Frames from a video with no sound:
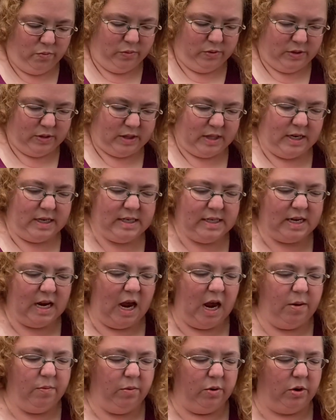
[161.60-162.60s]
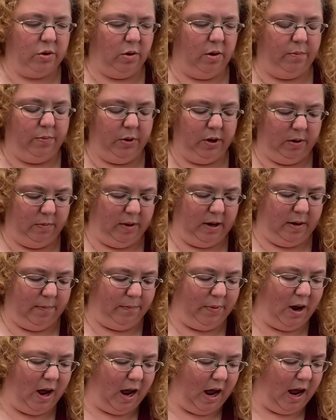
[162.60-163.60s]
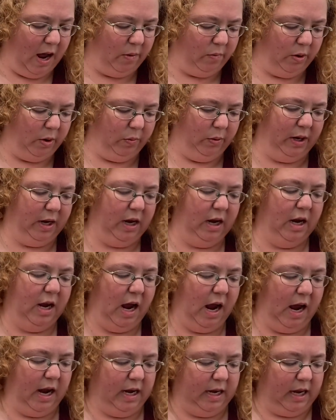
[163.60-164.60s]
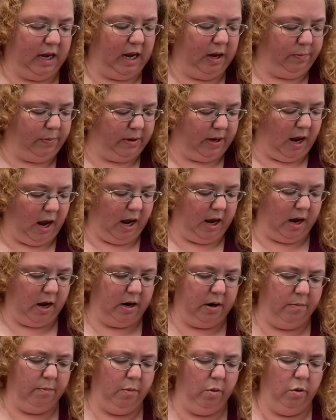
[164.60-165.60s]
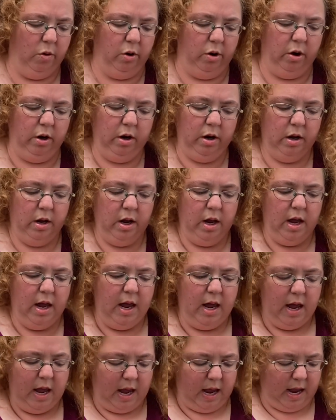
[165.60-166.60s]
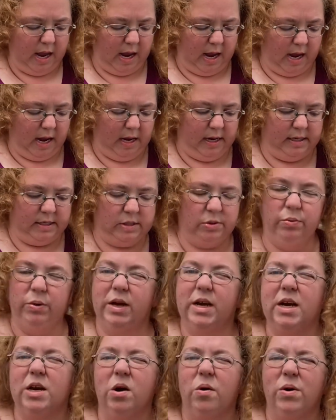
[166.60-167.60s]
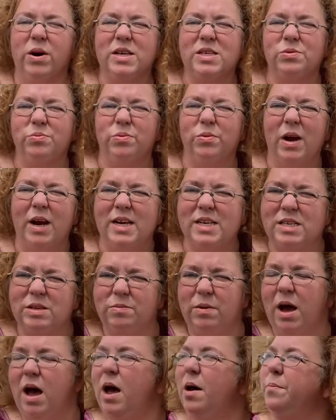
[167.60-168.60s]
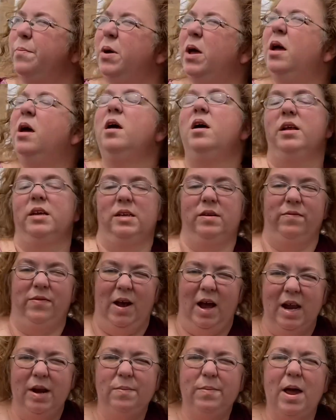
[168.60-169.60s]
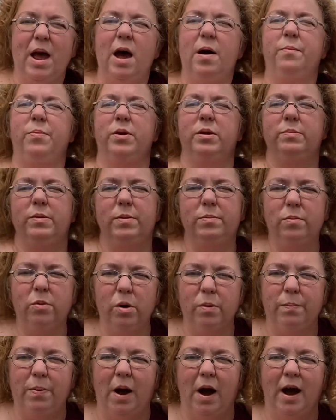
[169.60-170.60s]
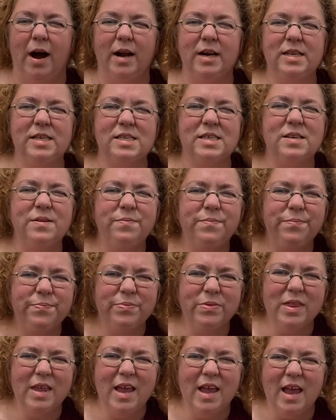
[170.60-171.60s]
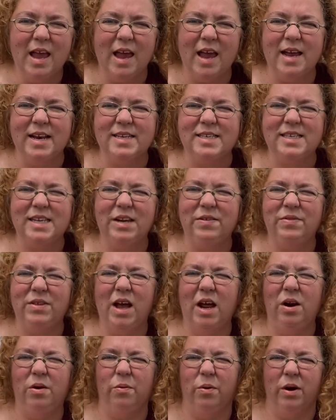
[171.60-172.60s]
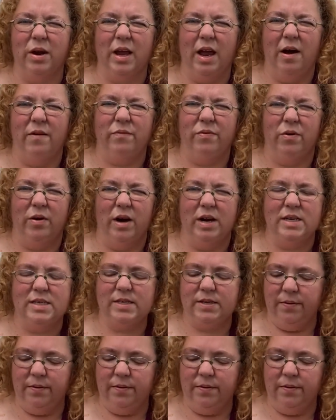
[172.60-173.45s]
this time we're going to put them in a pot where we can kind of keep an eye on them more, and we can always raise them up, divide them out, put them in more pots, and see if that'll work out for us.